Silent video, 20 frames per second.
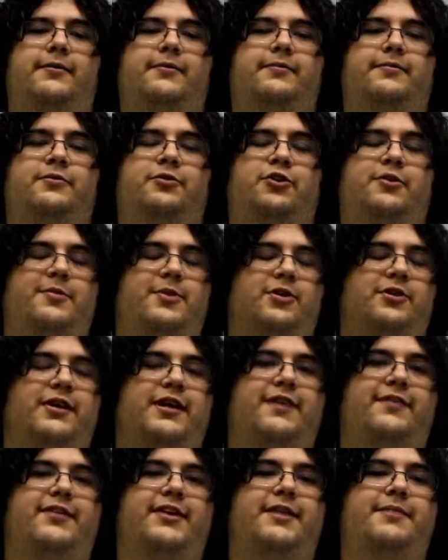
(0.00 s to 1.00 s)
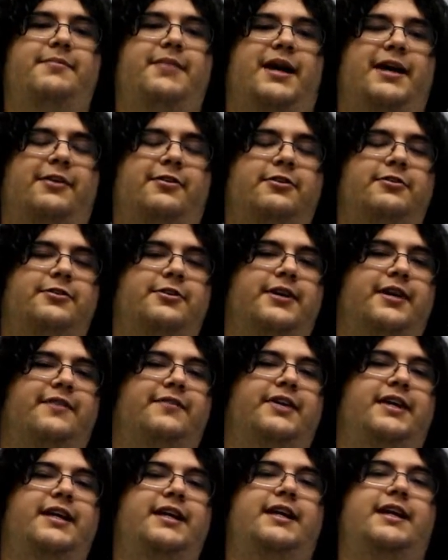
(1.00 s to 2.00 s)
normal gravity,
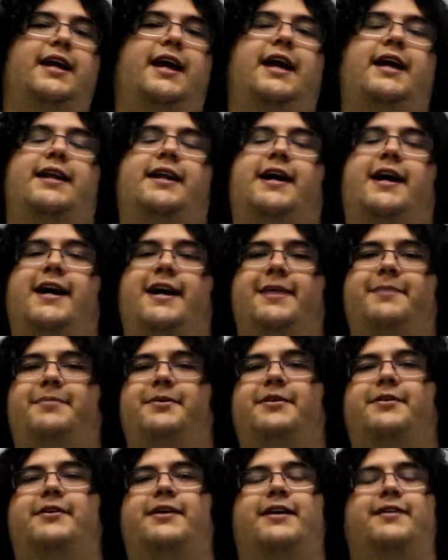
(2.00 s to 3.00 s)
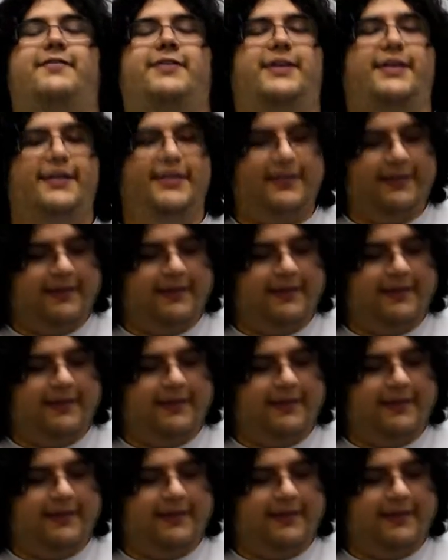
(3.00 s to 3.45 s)
microgravity, and hypergravity.